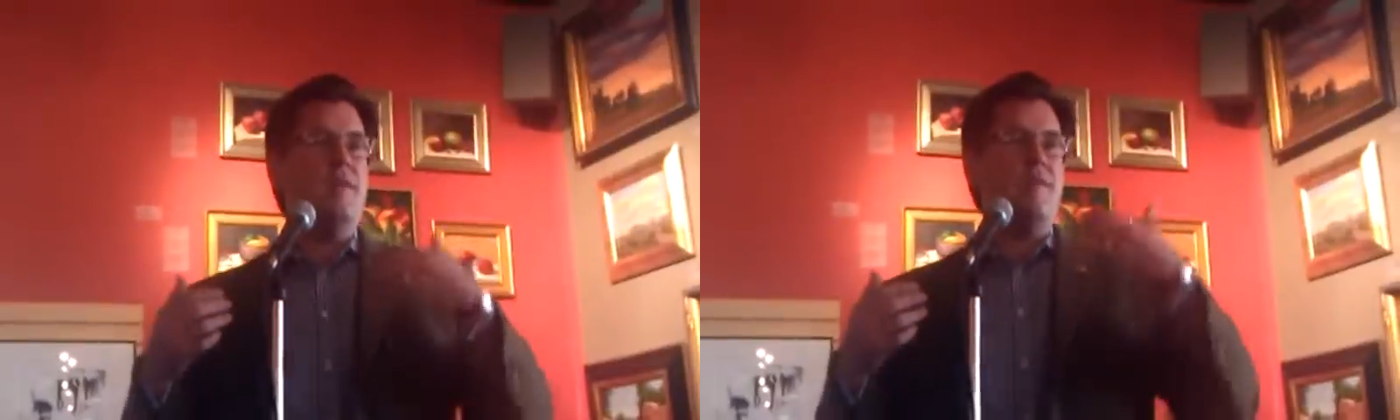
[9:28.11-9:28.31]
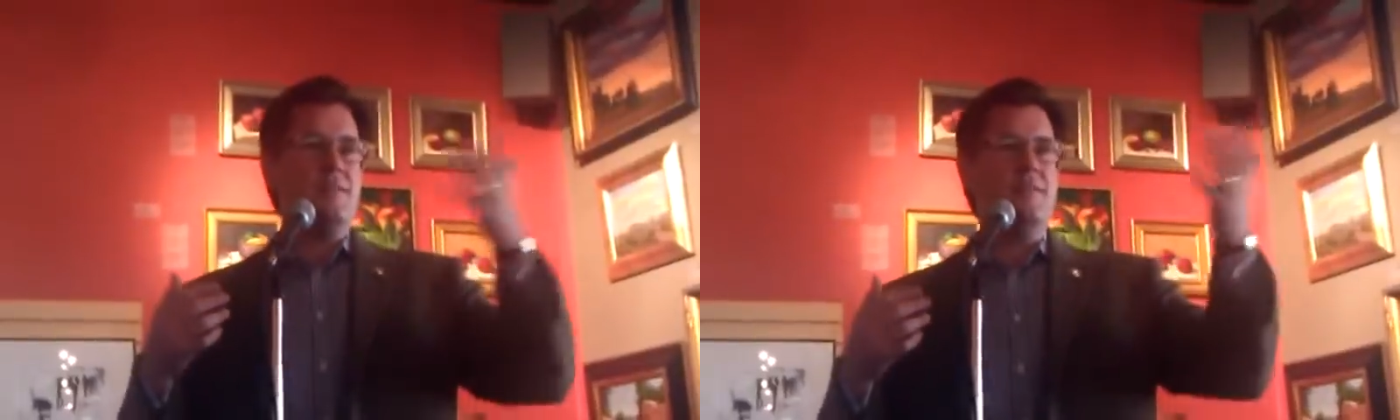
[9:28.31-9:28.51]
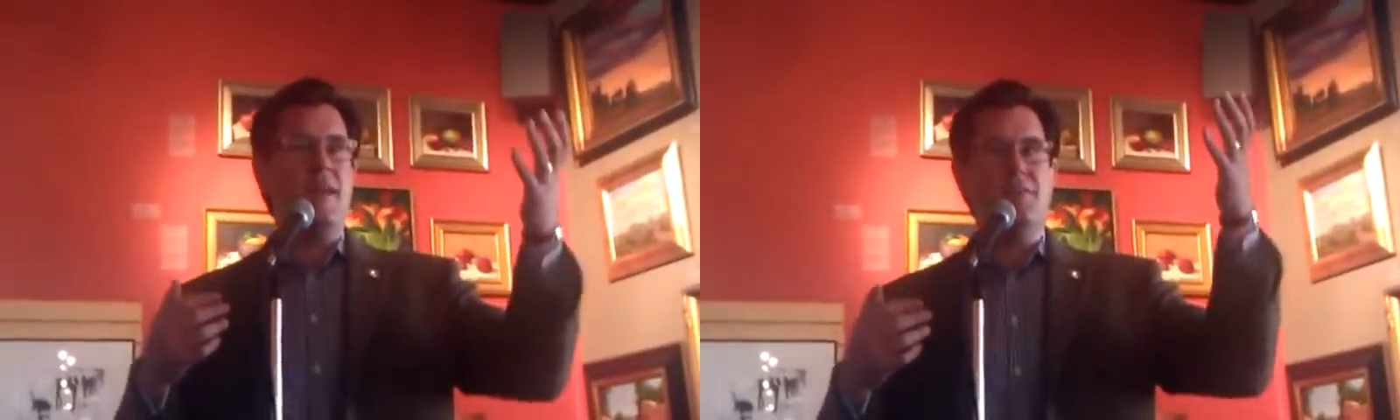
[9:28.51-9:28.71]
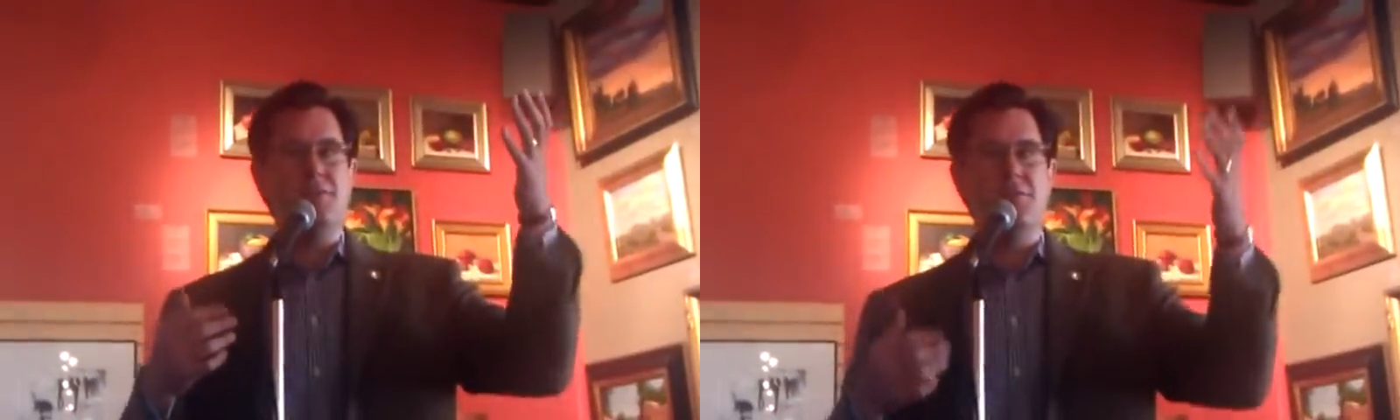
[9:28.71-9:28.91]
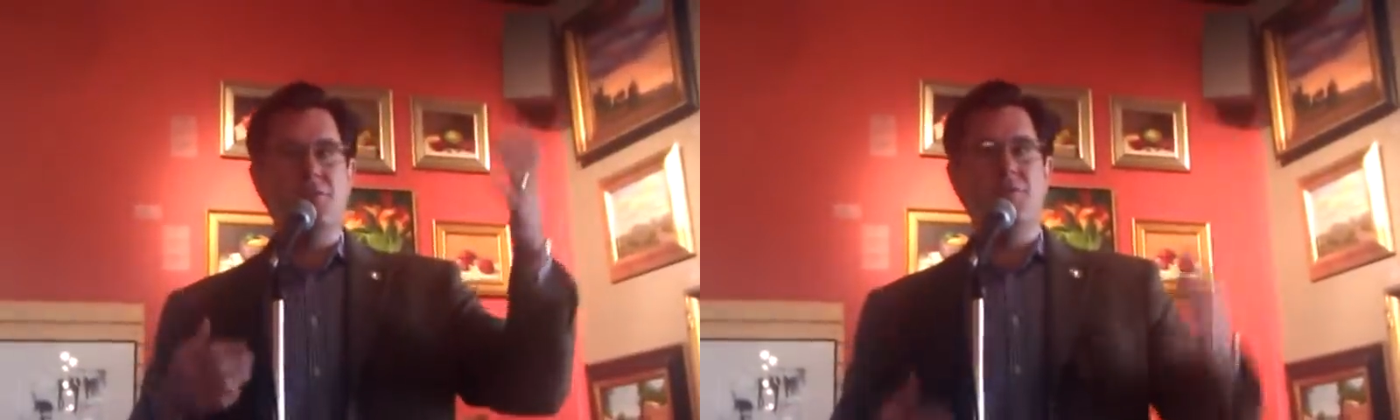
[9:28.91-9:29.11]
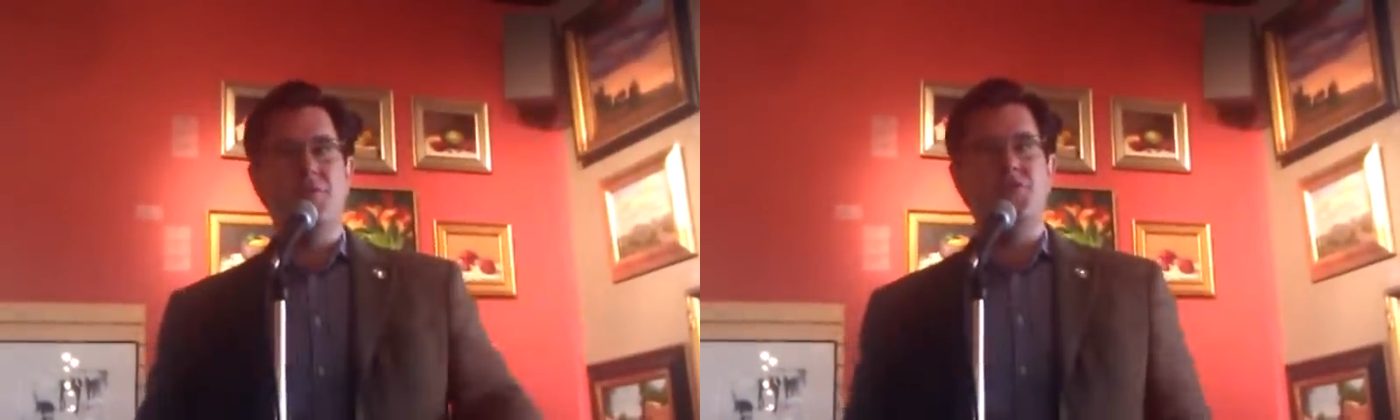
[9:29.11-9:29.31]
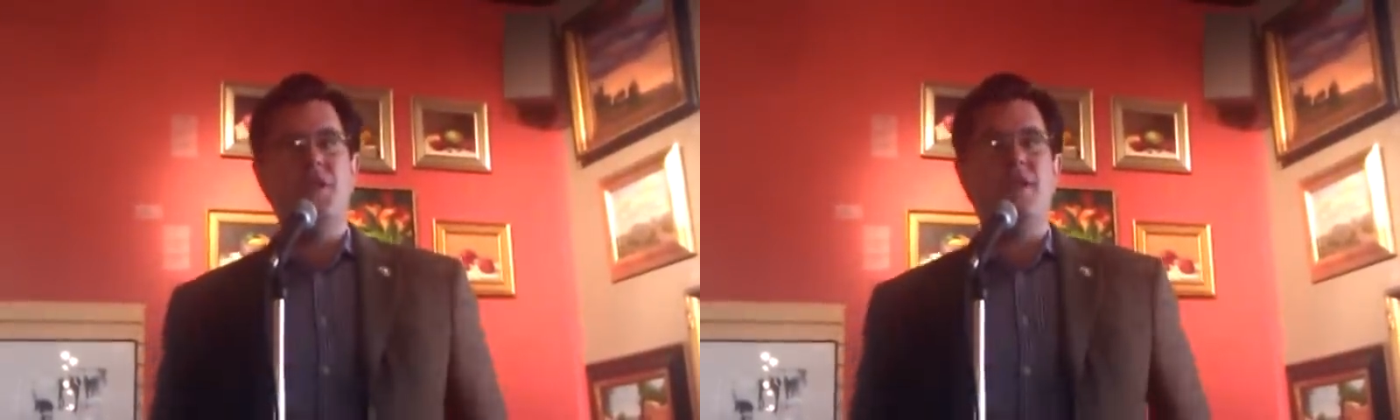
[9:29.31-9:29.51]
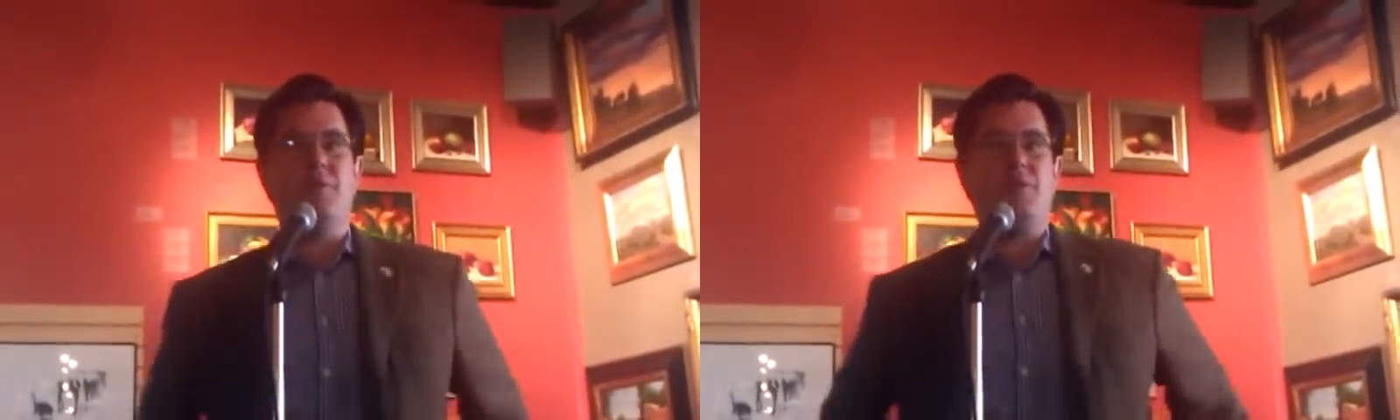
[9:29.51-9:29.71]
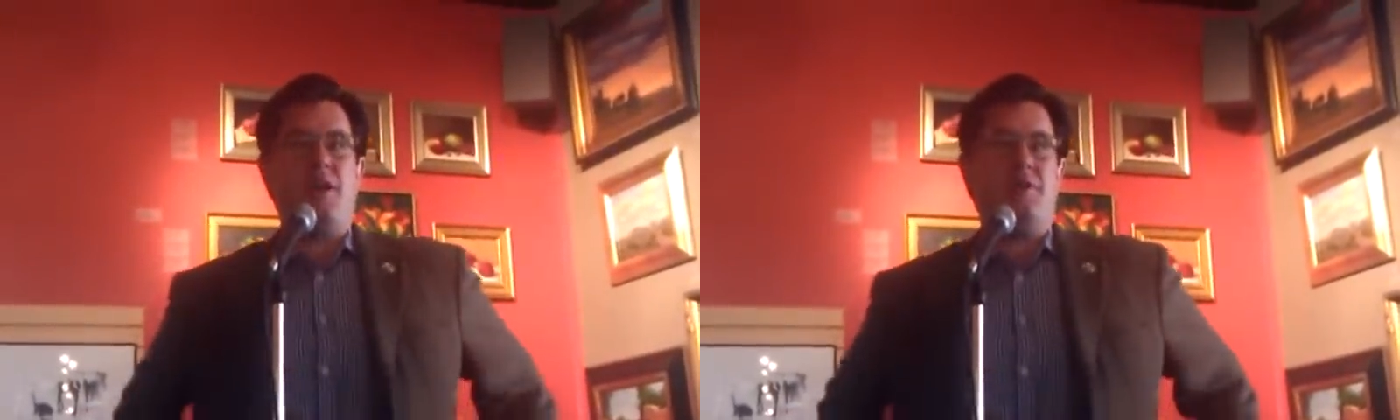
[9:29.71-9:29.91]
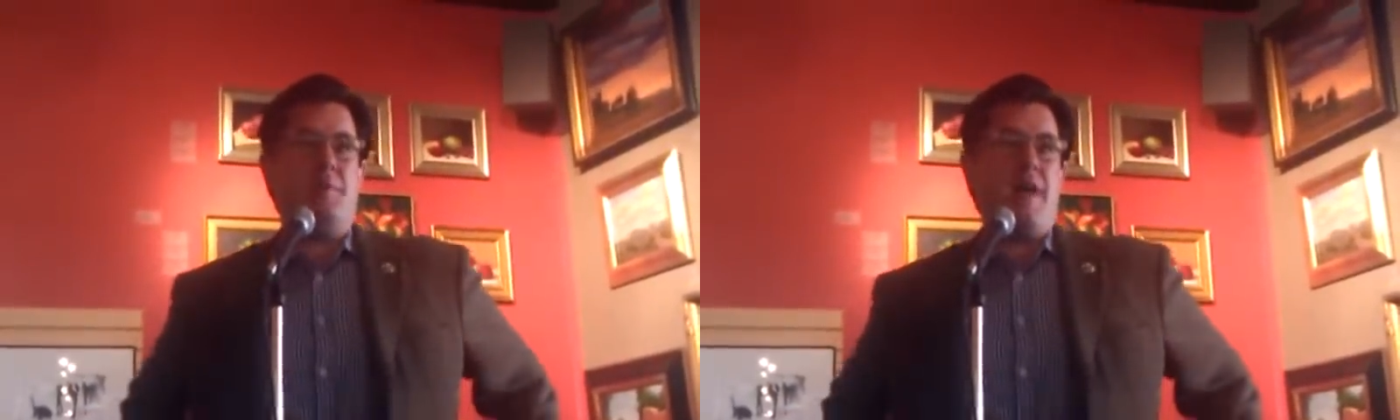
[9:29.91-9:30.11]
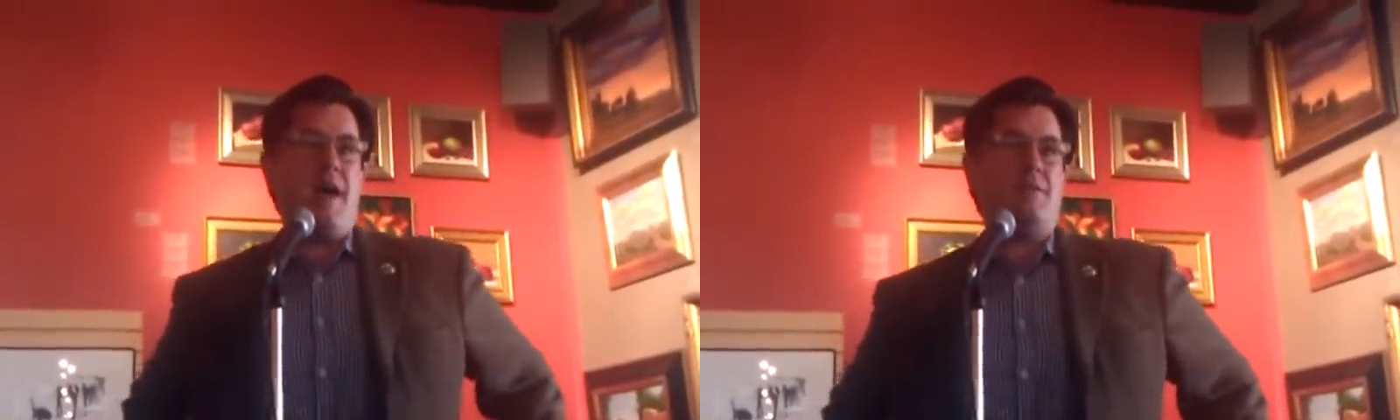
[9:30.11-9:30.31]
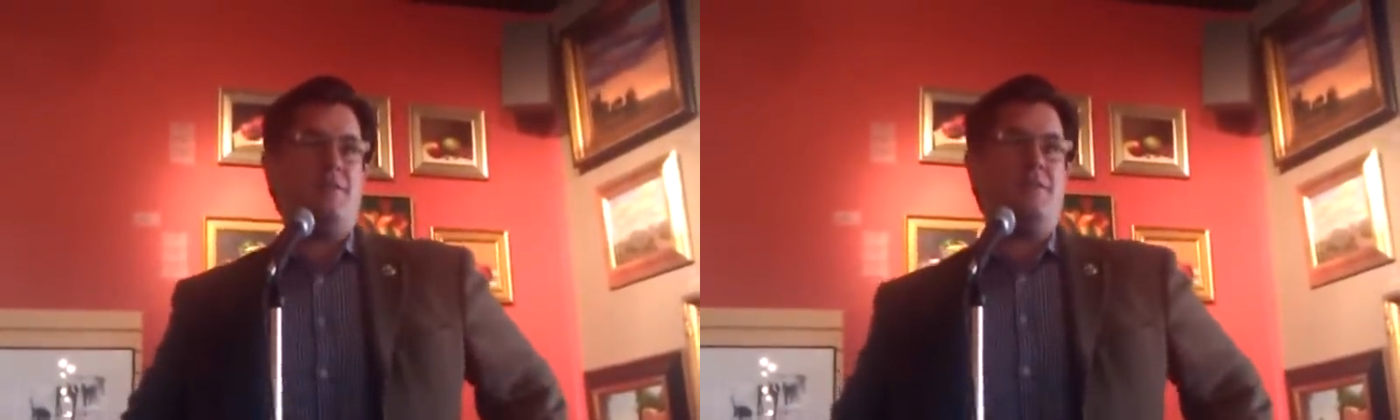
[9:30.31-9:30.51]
That's thanks to Virginia, which actually passed